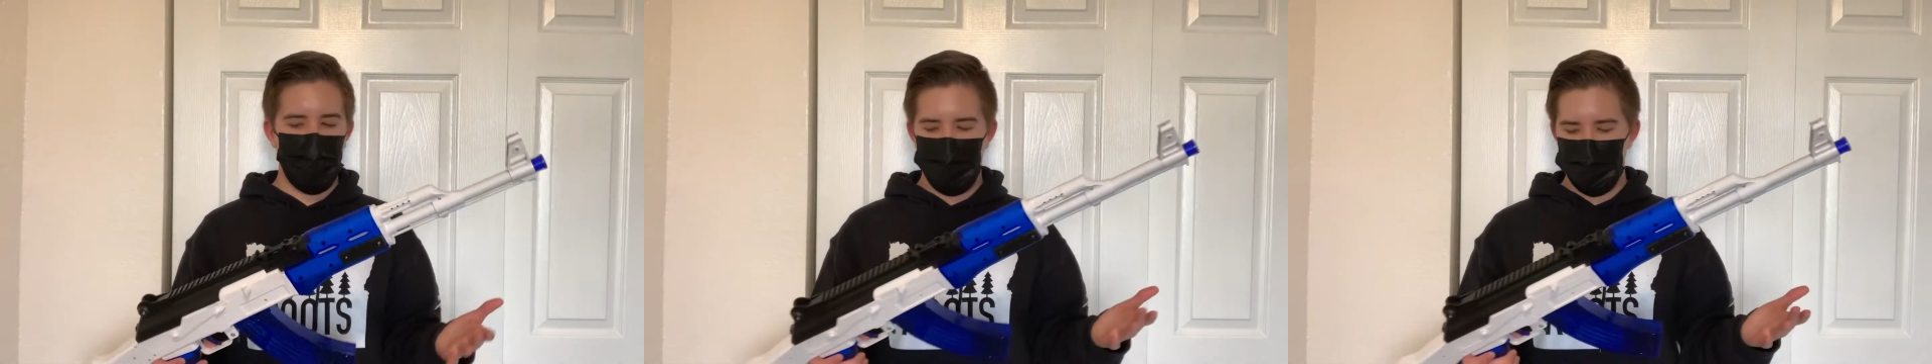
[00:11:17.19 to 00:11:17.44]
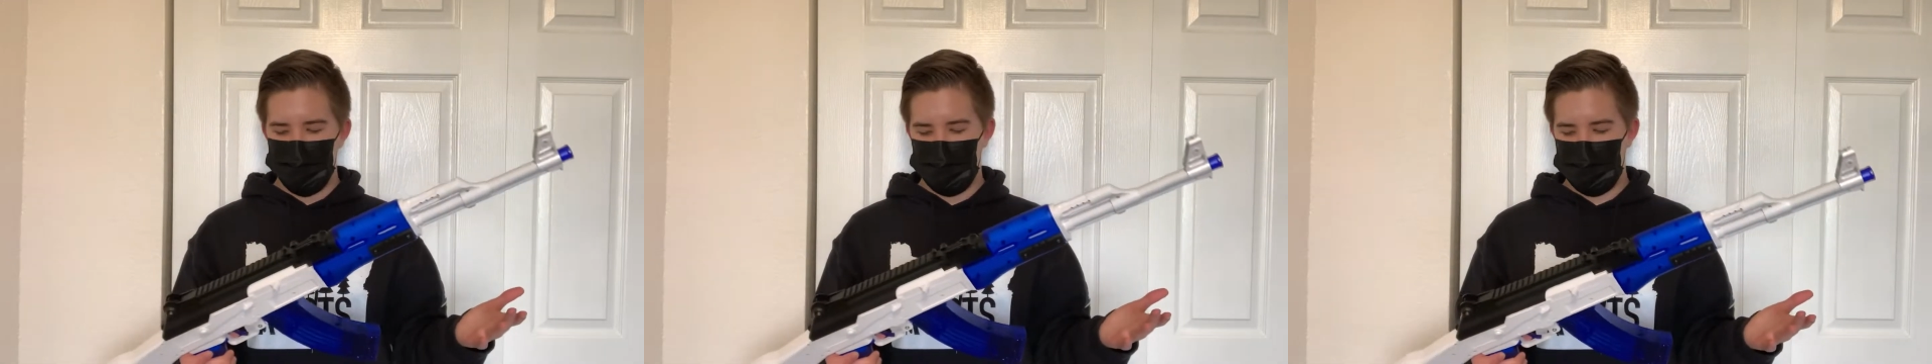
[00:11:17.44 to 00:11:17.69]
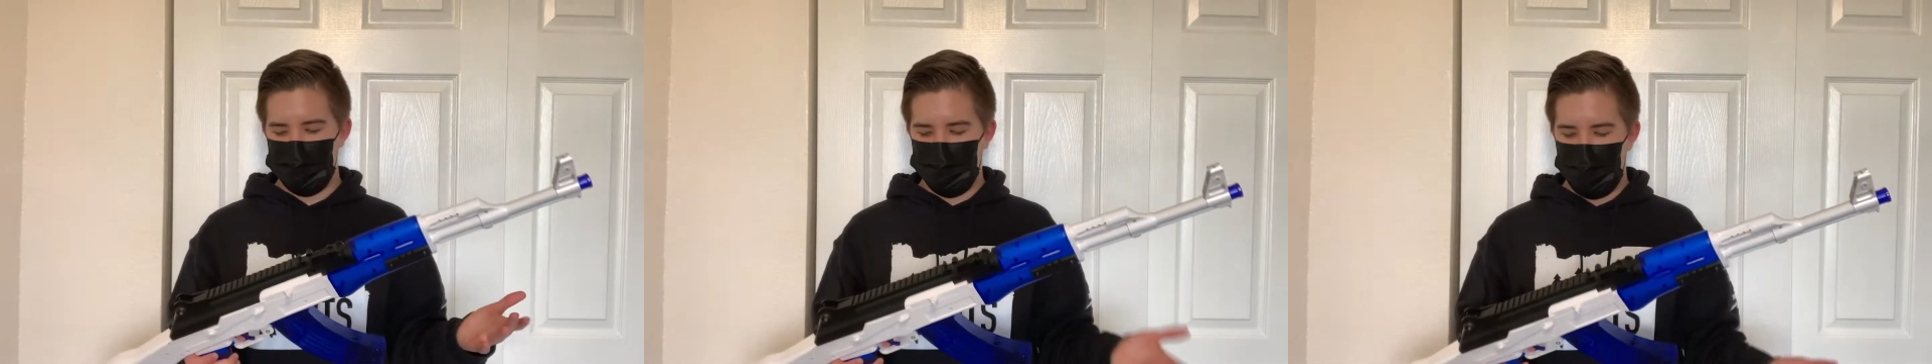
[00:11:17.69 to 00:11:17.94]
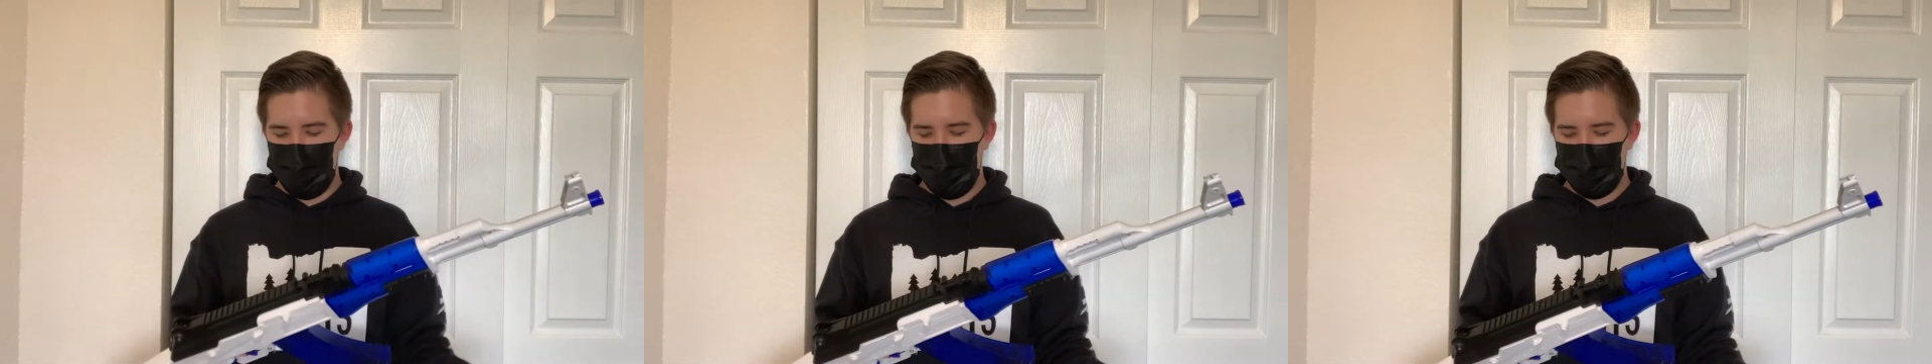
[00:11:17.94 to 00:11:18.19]
just
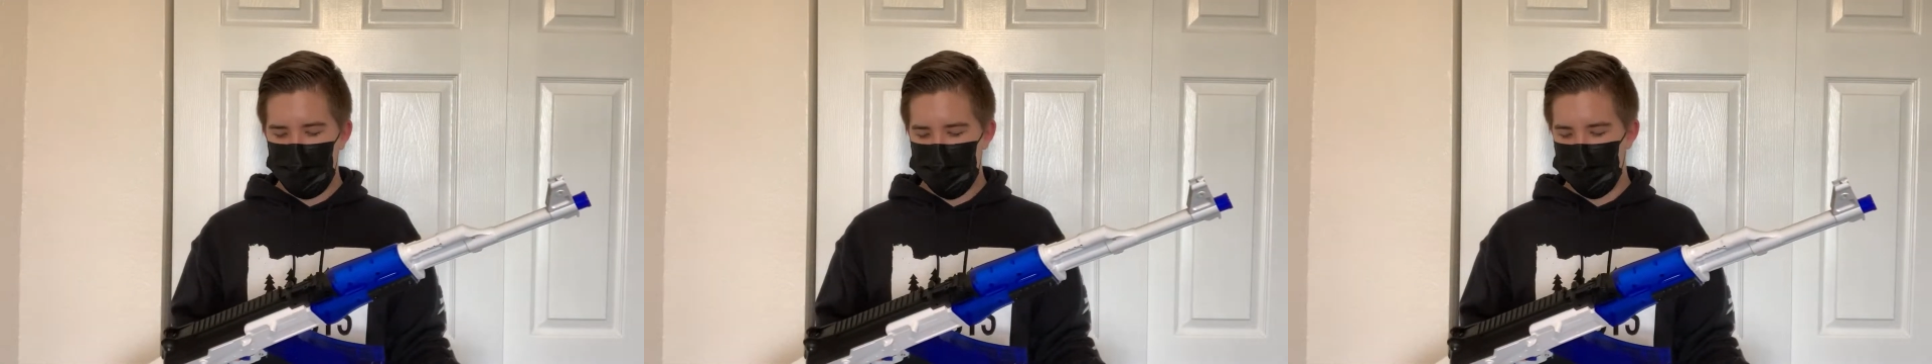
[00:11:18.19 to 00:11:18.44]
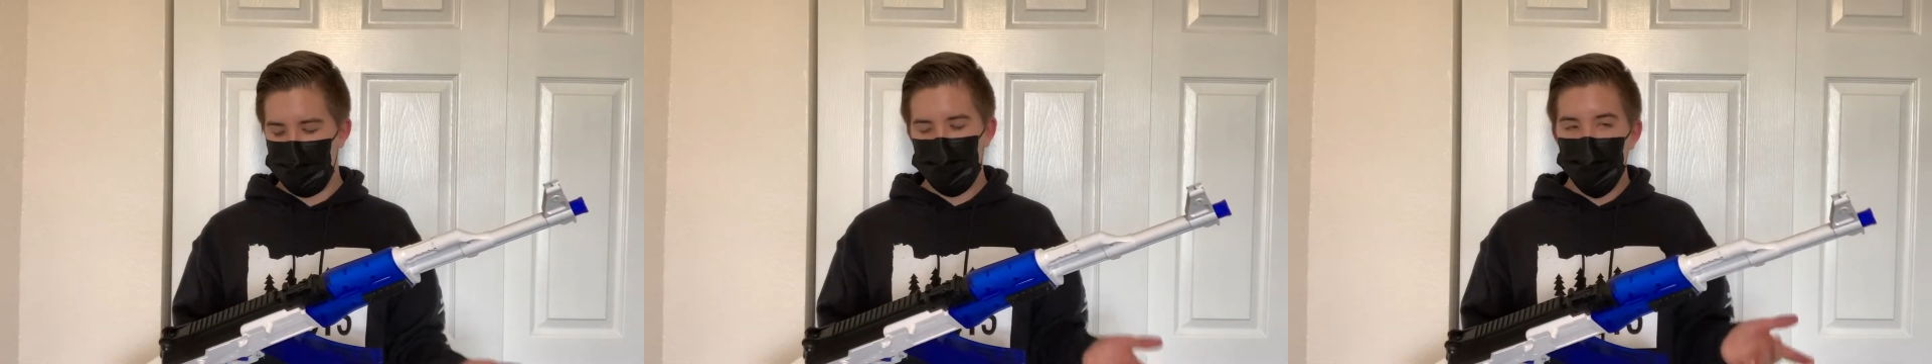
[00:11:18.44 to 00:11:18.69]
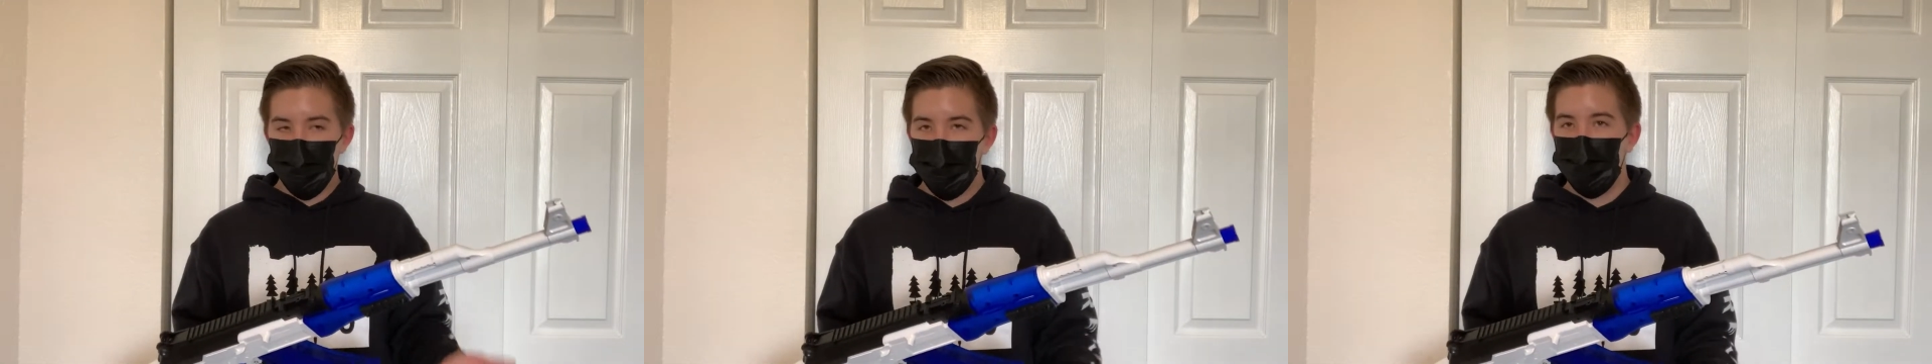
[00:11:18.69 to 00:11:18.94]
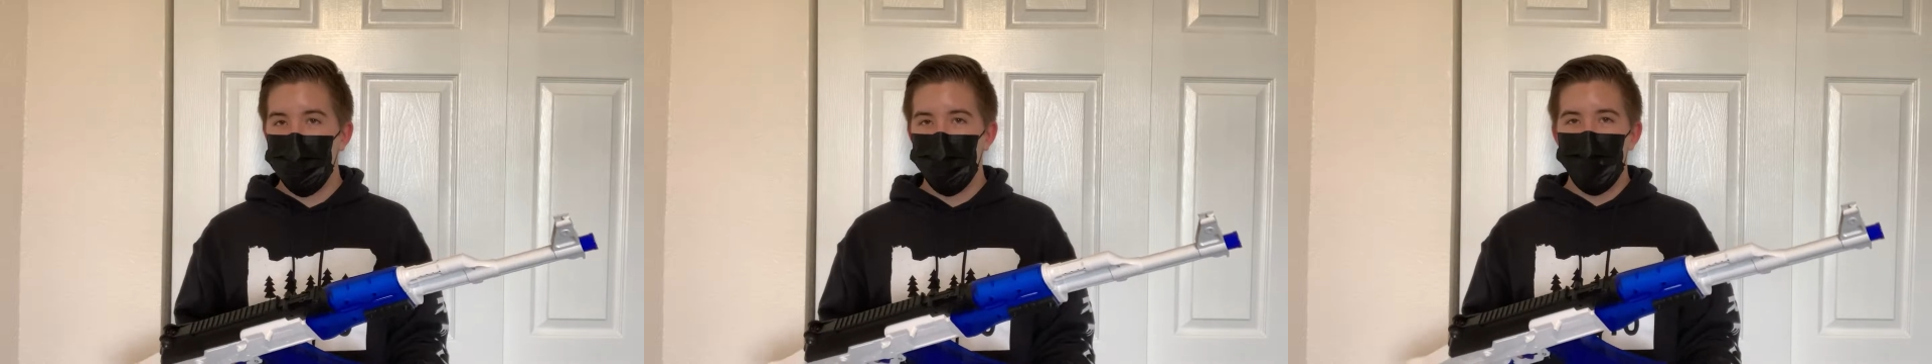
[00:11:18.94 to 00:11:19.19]
mine. So it could
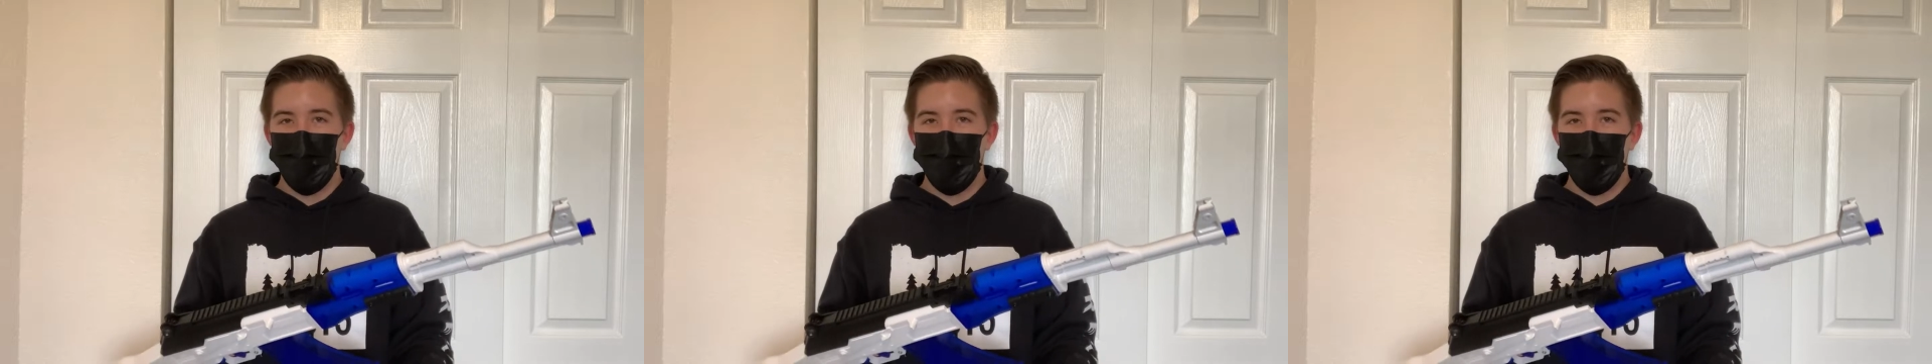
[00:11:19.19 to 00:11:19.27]
be